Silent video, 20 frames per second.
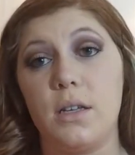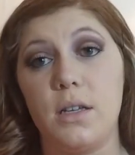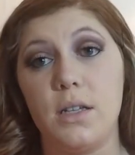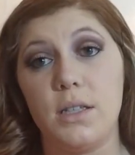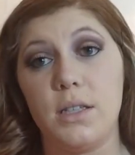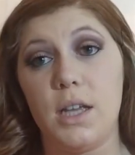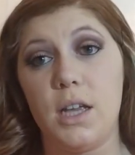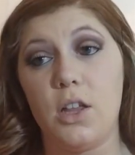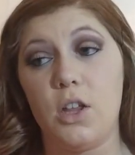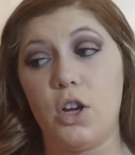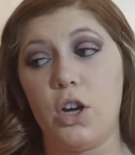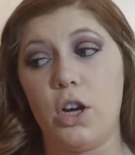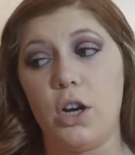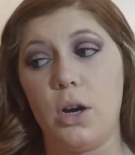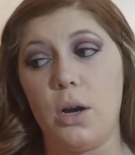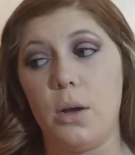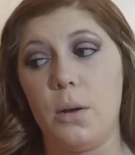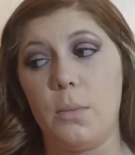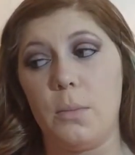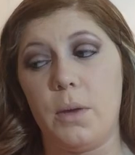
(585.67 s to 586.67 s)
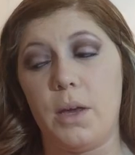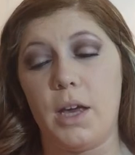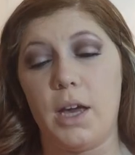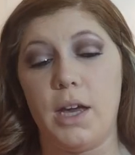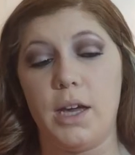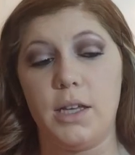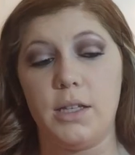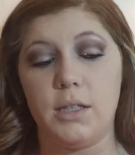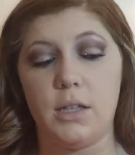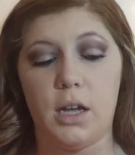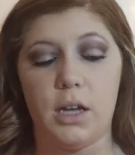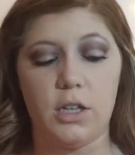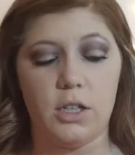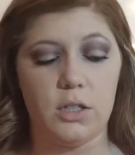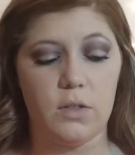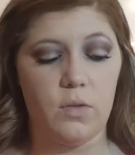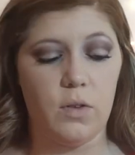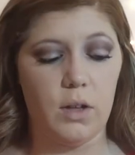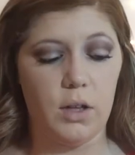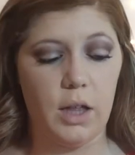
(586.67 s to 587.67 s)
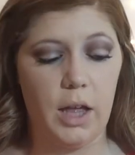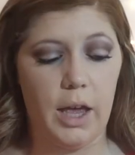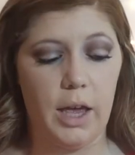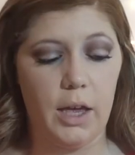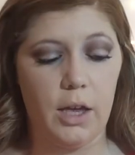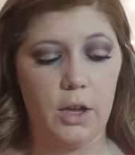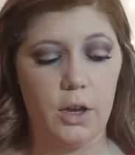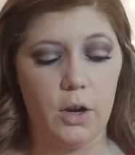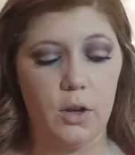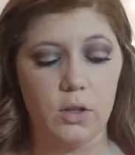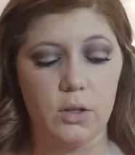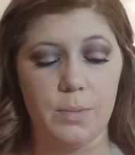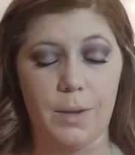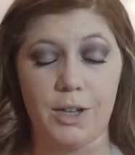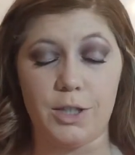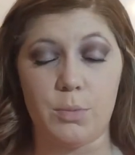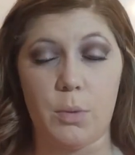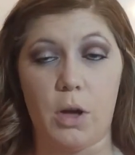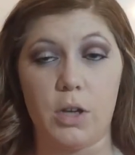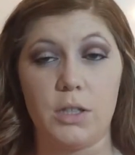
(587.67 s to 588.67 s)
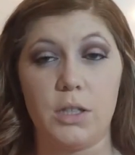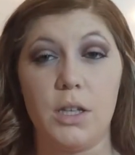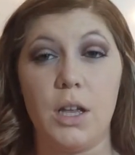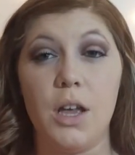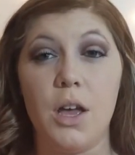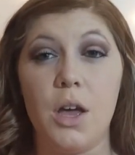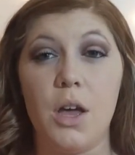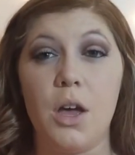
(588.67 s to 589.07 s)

concealer because I just felt like, you know, Smashbox